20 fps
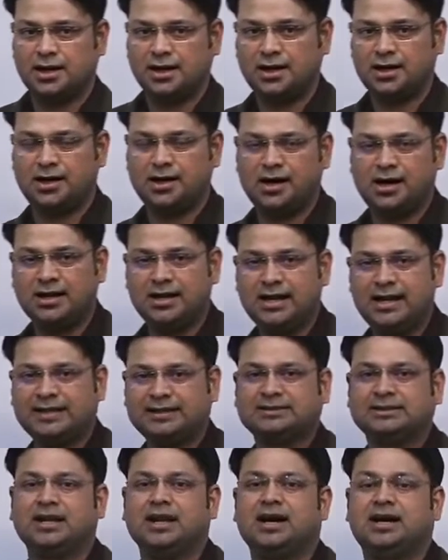
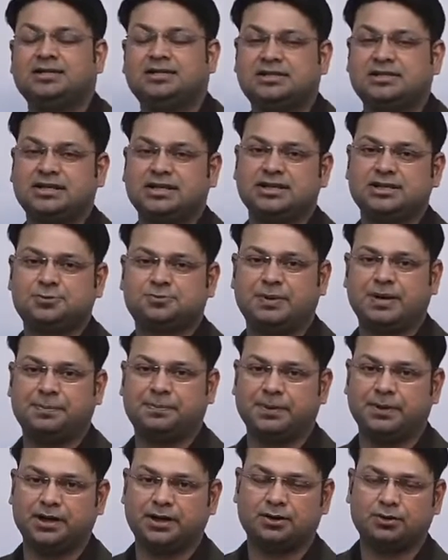Unlike the last year's
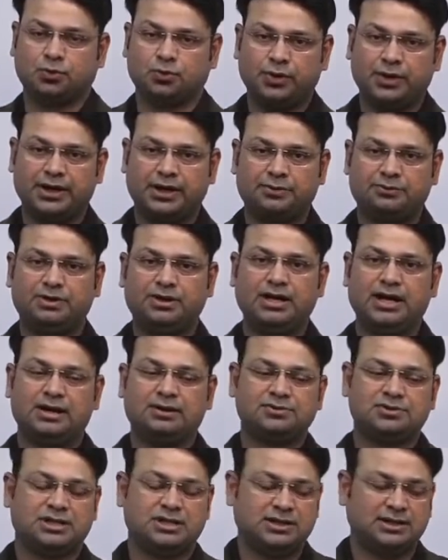paper, where we
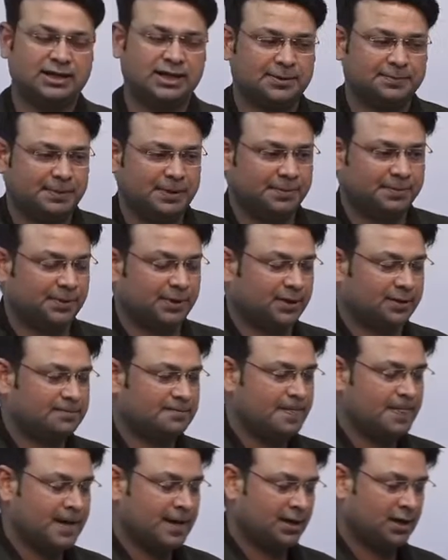have seen that
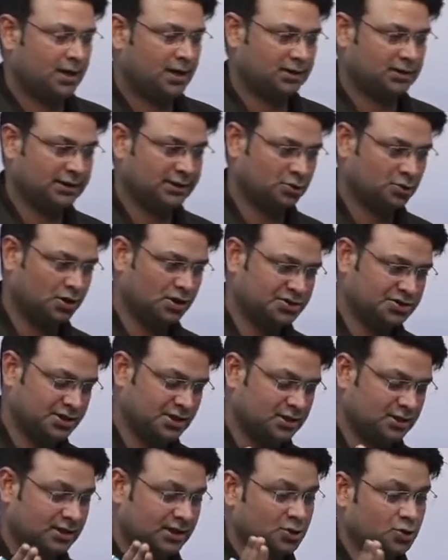paper, that
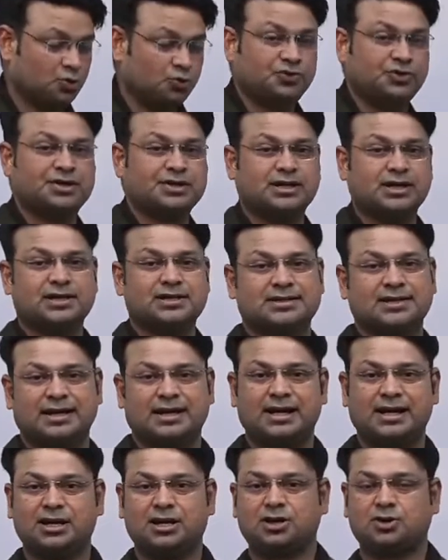question, Natufian
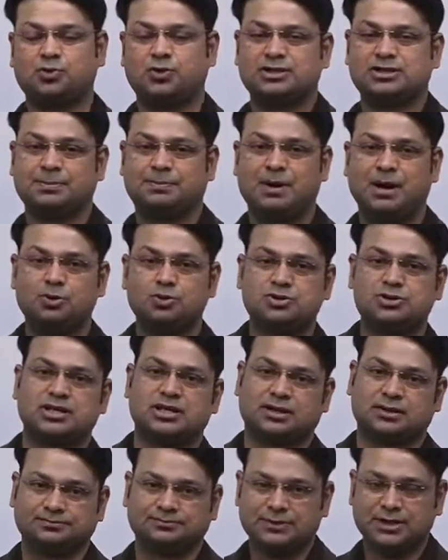culture, and it was a
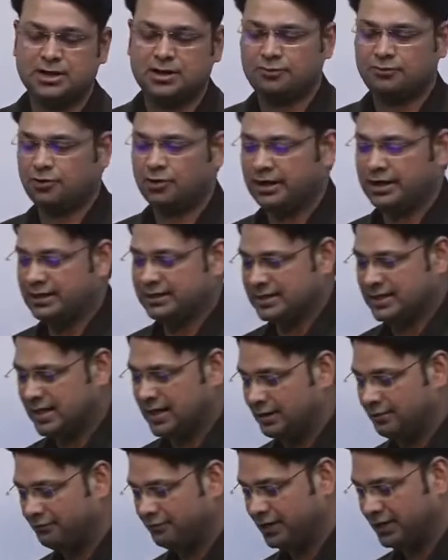bouncer for each
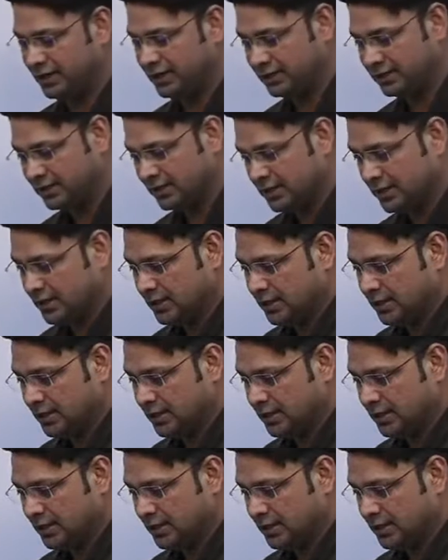and every